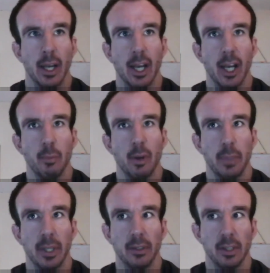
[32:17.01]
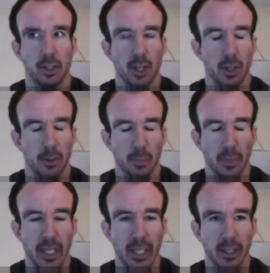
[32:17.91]
I've been discharged
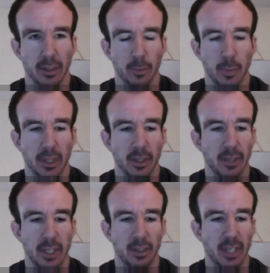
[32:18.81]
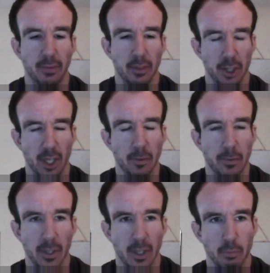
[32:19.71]
from clinics because they just have to shut
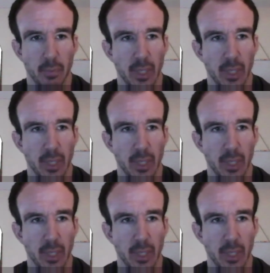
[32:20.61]
for